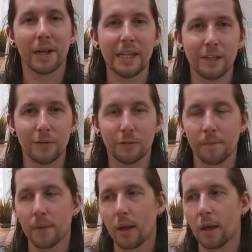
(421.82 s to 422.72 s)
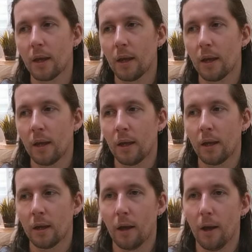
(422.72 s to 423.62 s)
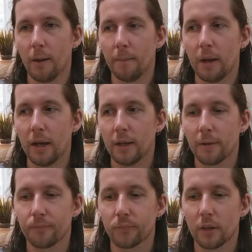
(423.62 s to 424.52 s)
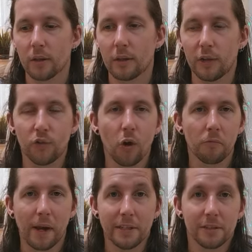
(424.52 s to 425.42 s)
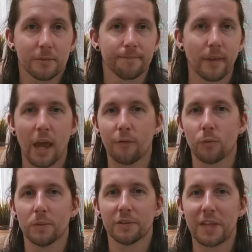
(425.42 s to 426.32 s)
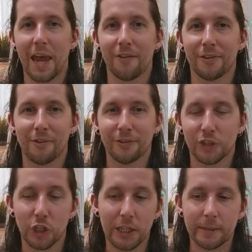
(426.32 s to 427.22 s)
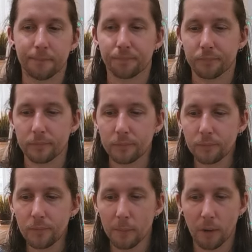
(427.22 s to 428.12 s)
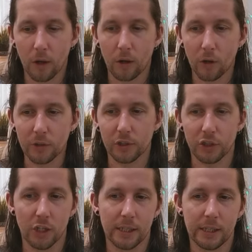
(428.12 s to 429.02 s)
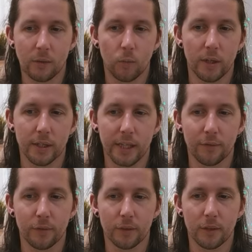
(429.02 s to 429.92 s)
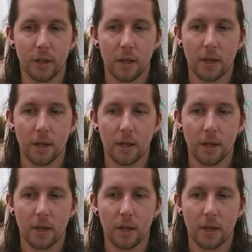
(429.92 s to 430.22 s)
believe. It's not a race. Everyone's there in their own journey. But along the journey, we are given